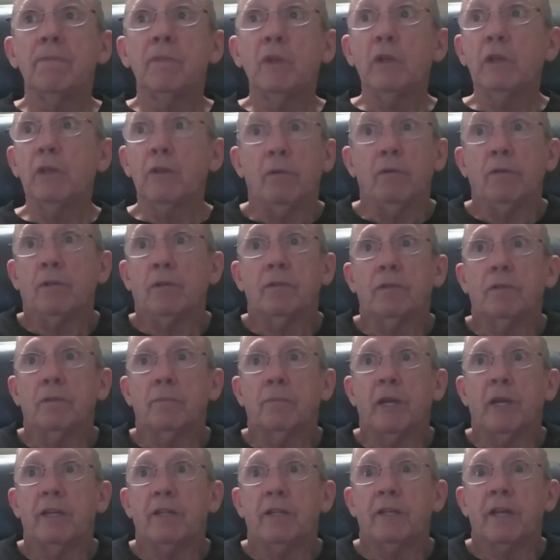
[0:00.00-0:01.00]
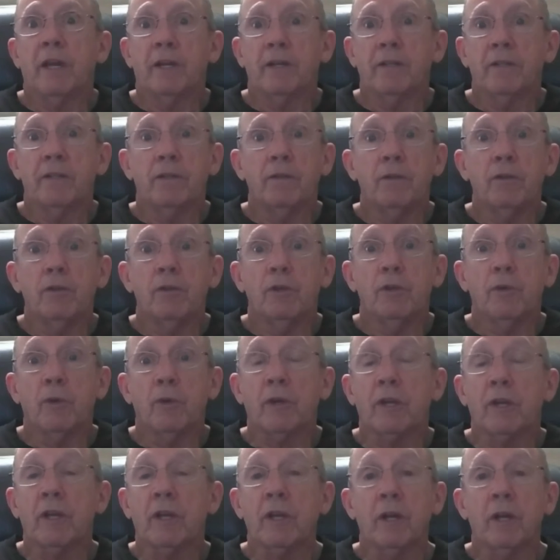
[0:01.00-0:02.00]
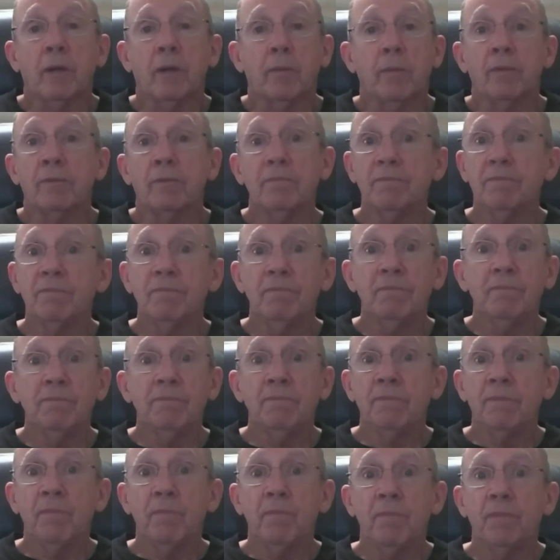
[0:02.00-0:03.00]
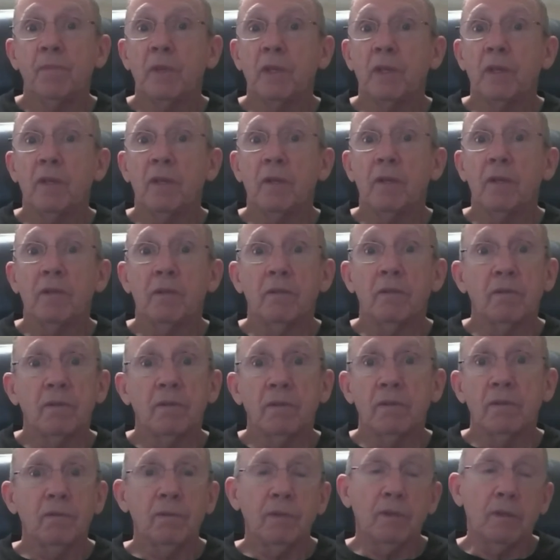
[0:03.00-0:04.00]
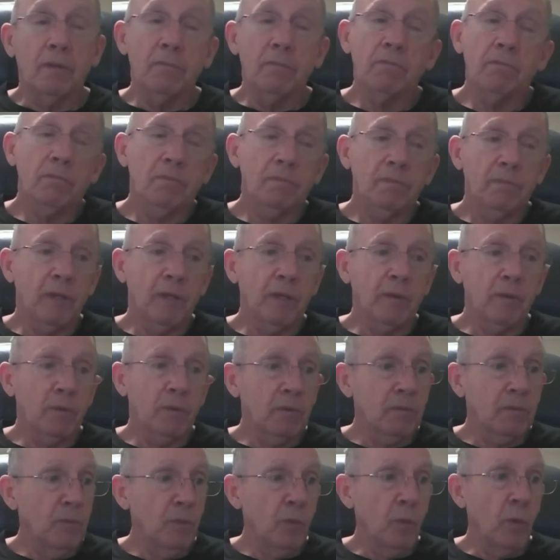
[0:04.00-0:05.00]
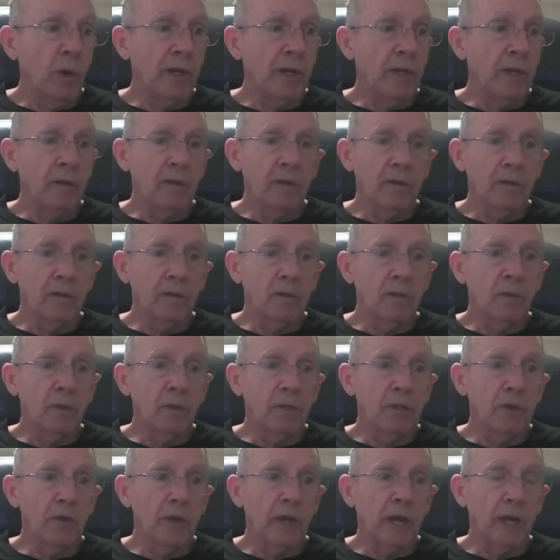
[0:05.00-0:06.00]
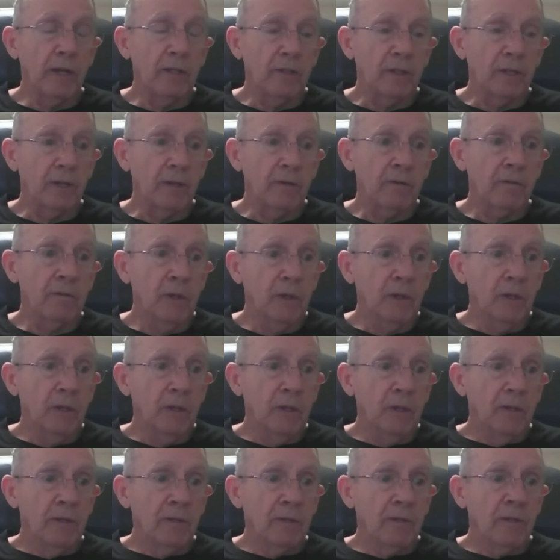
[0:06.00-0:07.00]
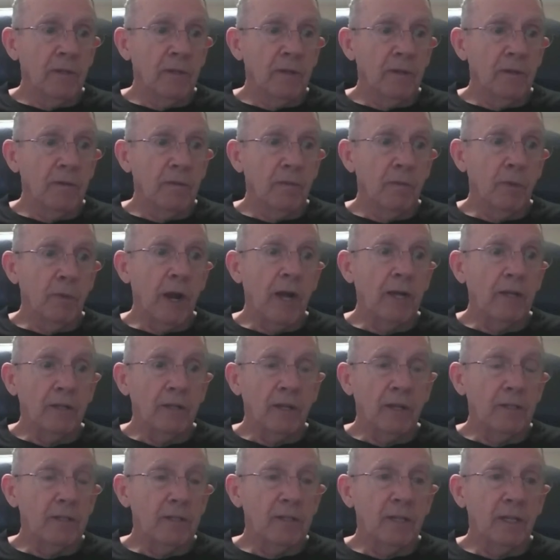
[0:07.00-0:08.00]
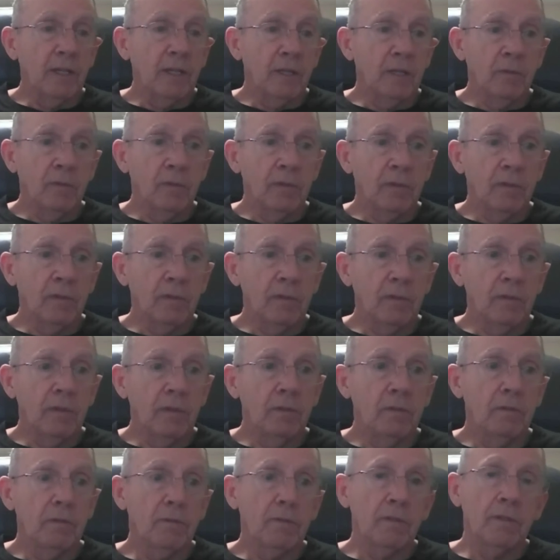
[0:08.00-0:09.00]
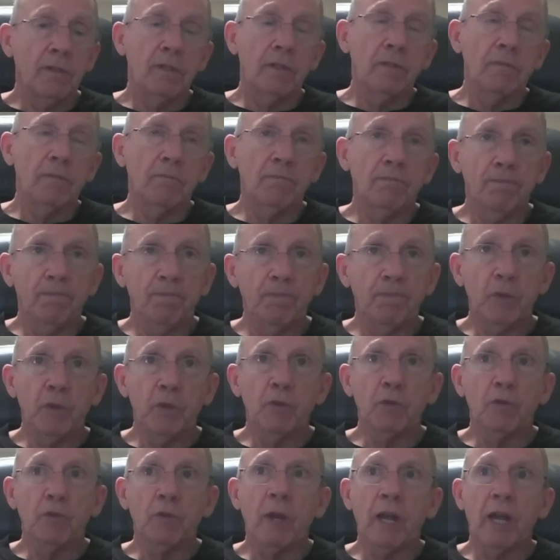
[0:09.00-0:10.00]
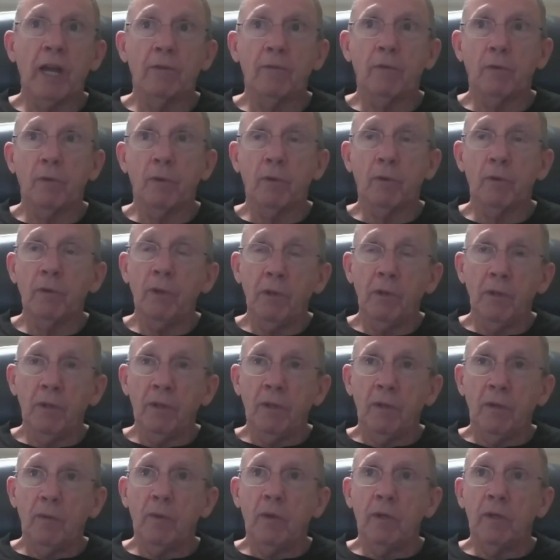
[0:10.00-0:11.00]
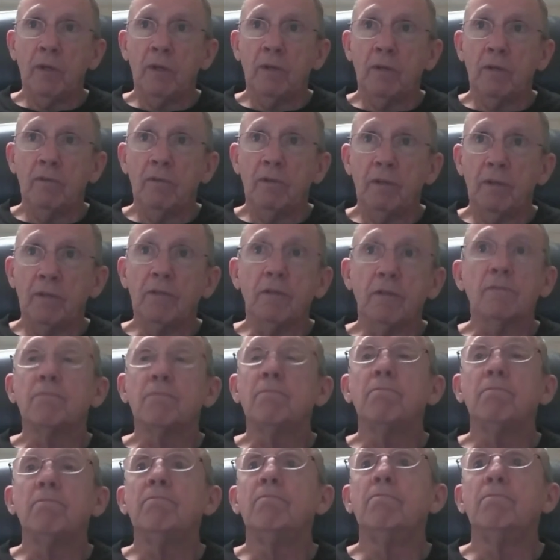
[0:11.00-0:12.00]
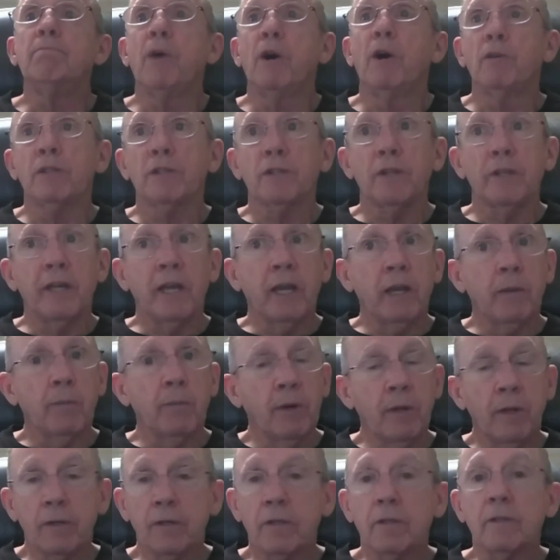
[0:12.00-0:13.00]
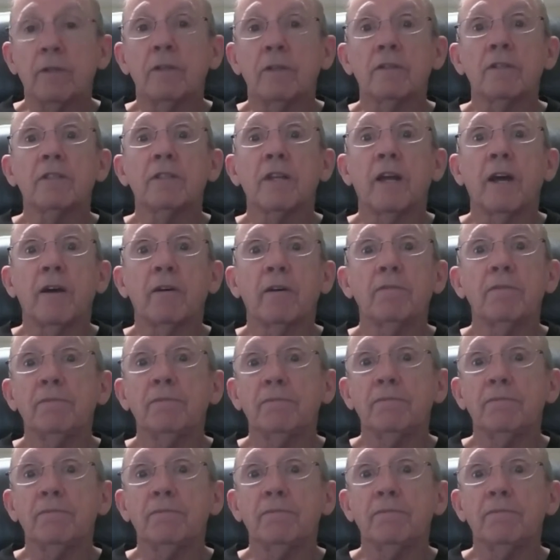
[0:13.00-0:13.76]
because the bad guys knew you were coming, and they were waiting on you when you got there. So bright light team would usually travel with just mostly ammunition and stuff.